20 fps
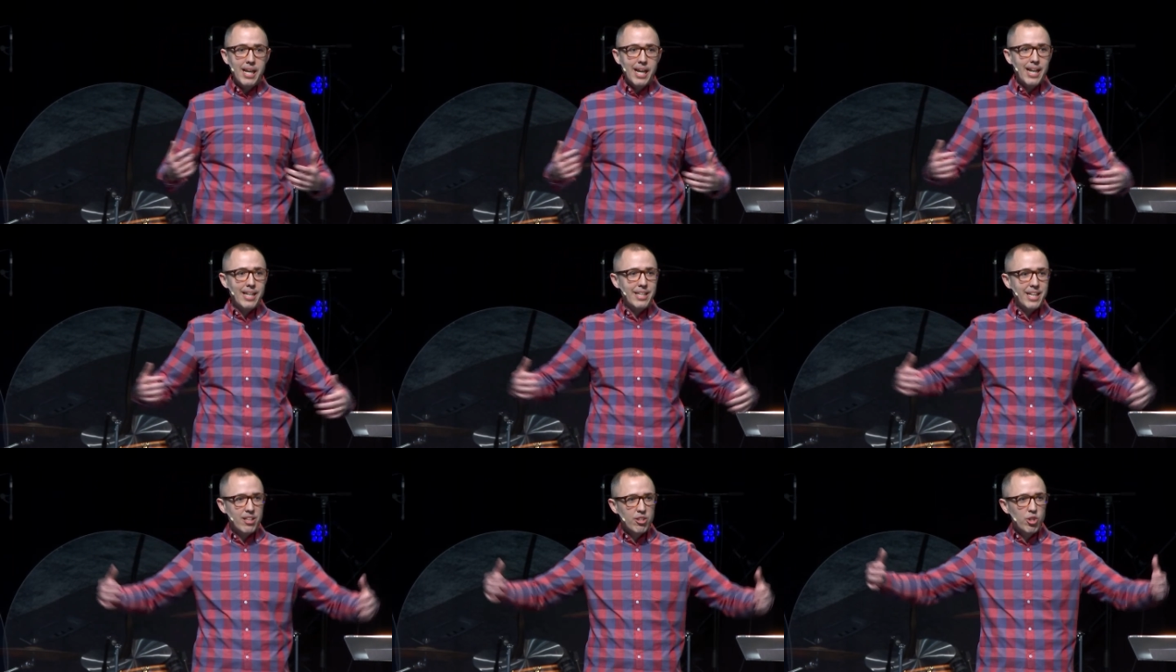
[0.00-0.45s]

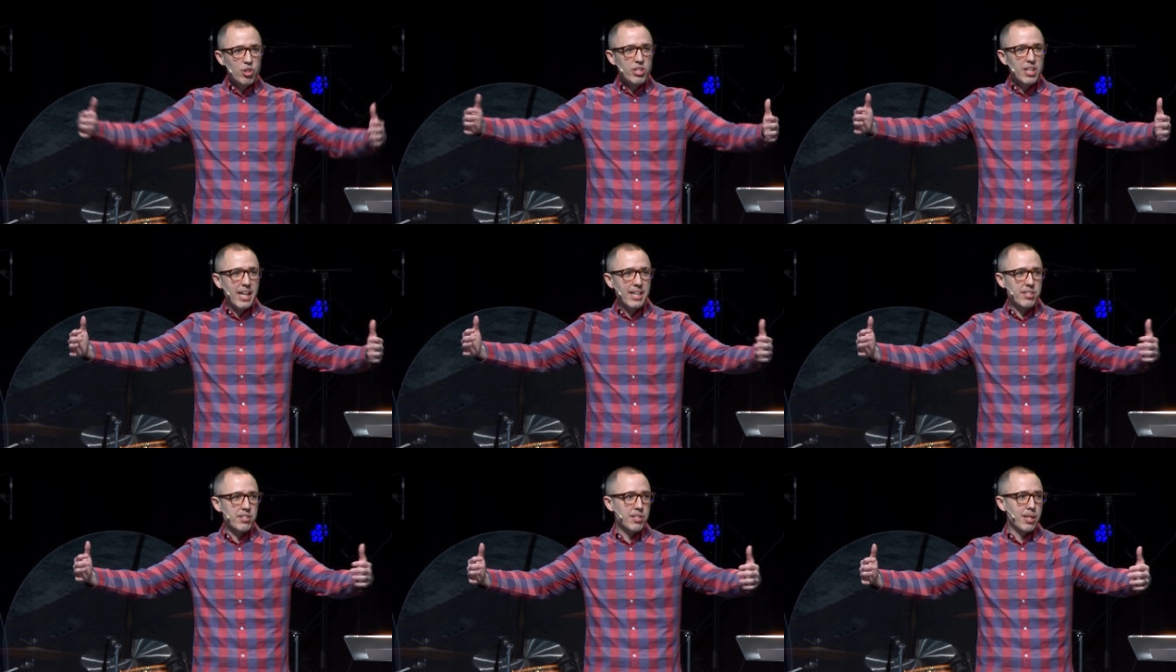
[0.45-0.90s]
and they look
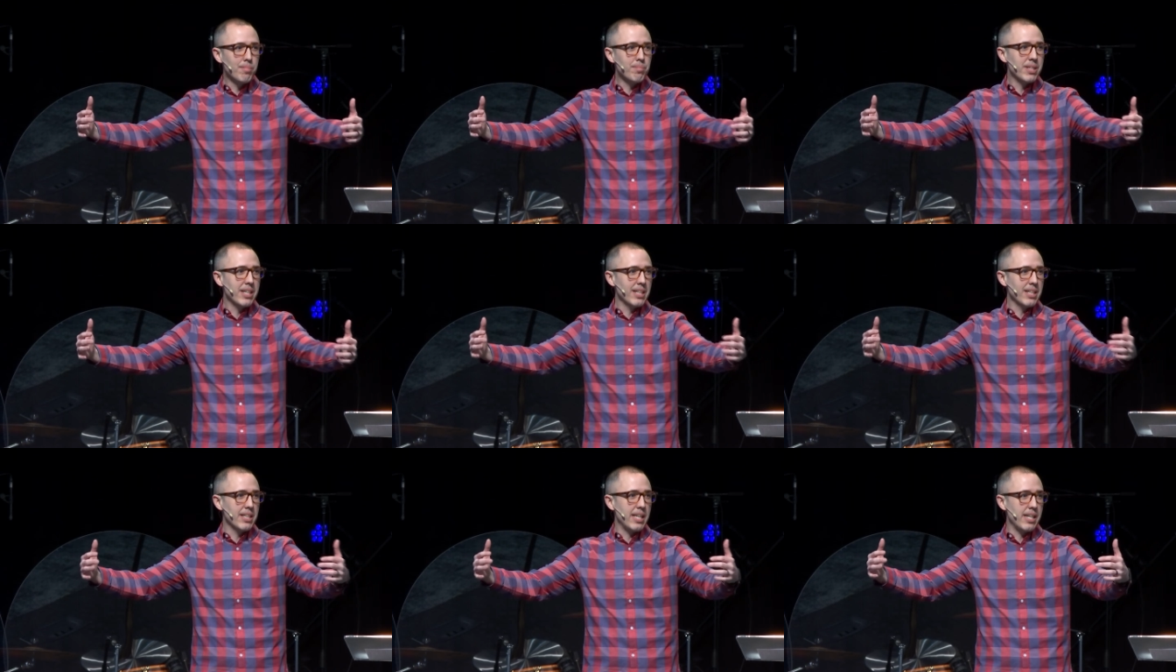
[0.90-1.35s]
like
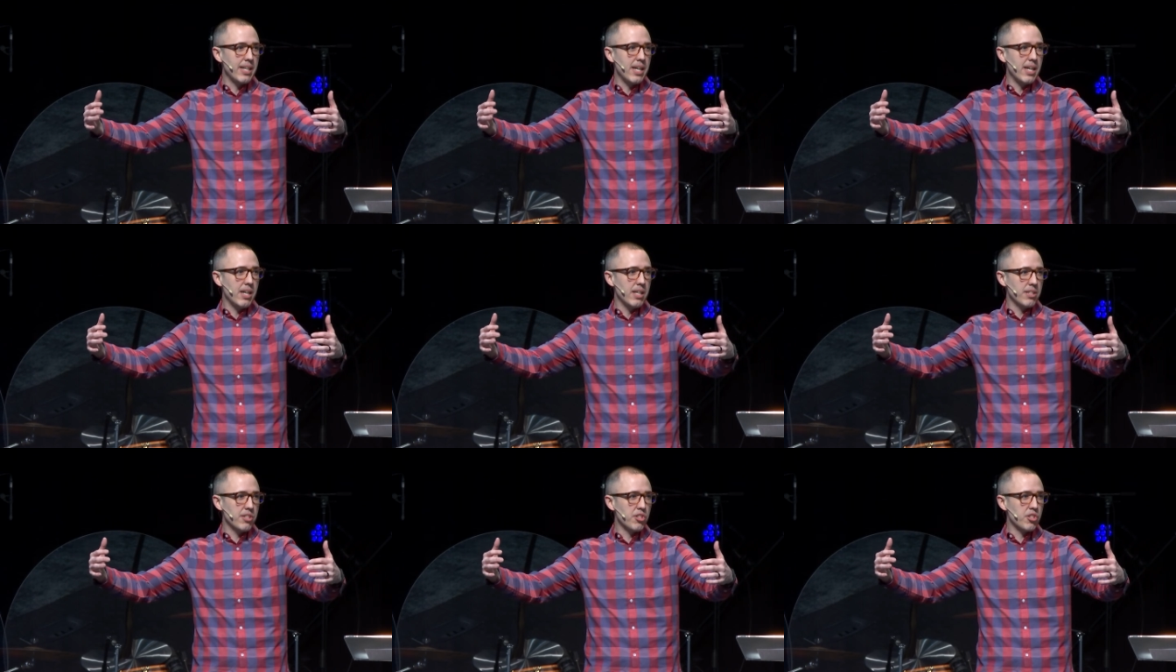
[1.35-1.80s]
something that
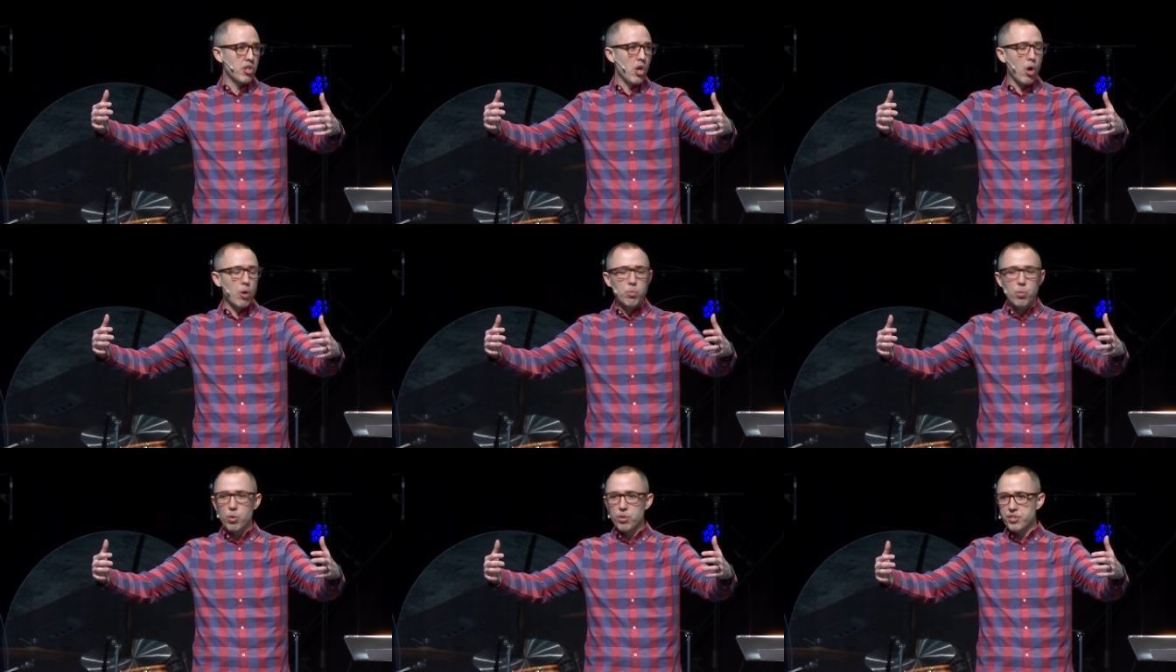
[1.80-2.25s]
a
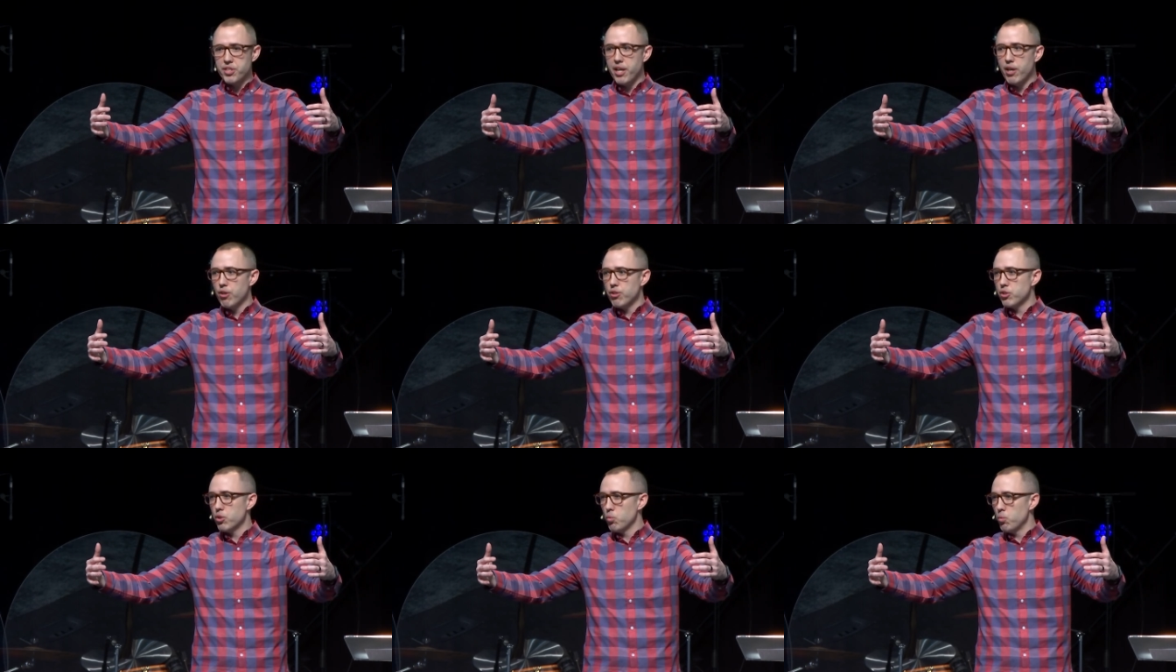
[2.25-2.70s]
Star Wars
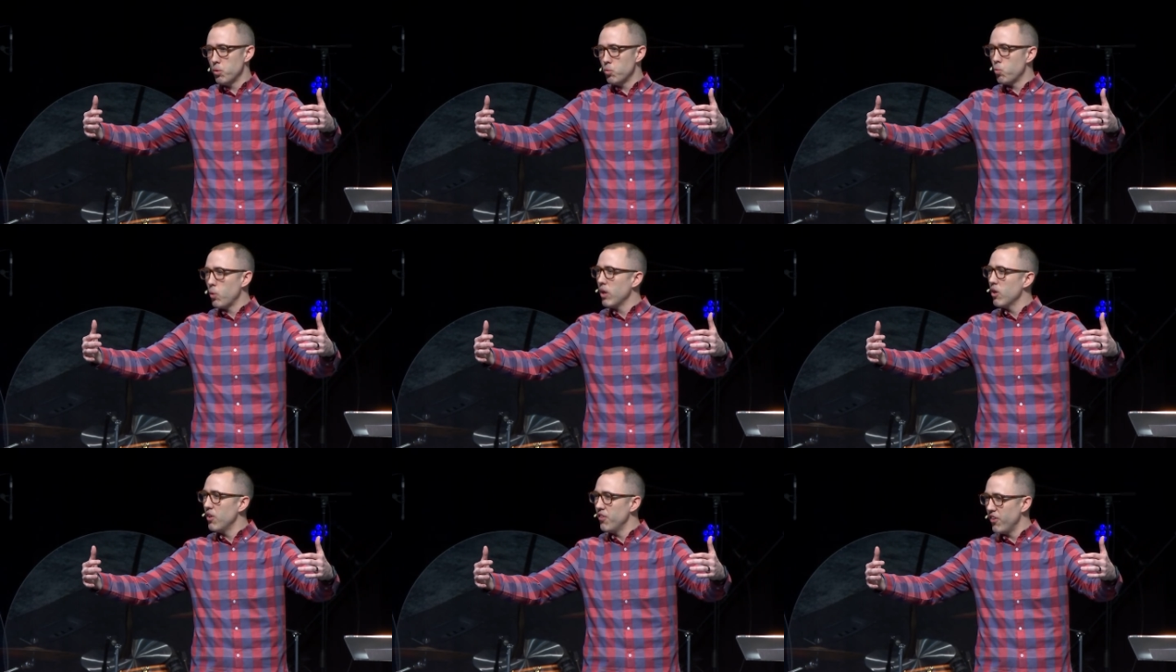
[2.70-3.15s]
character would
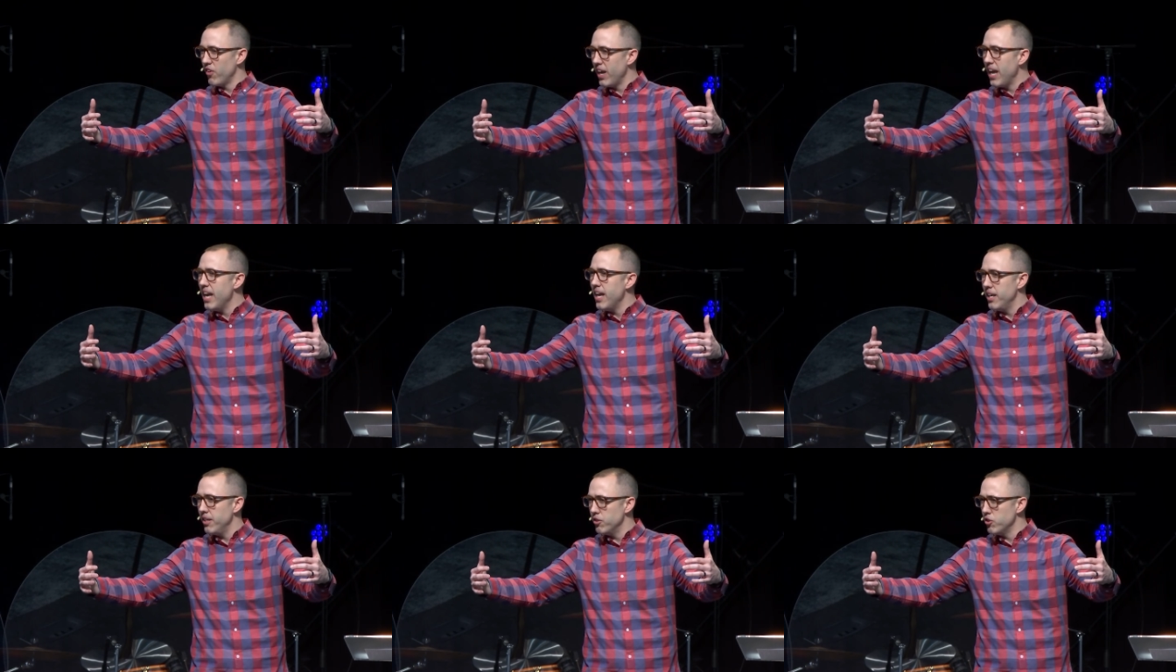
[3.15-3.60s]
wear on their
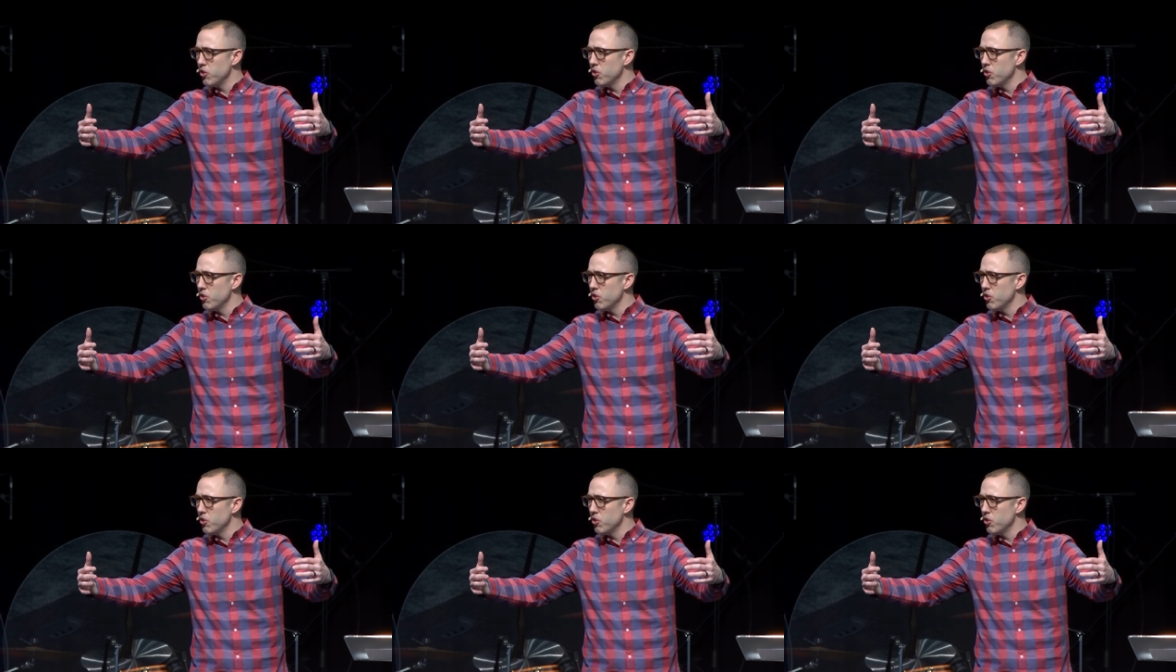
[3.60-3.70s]
head.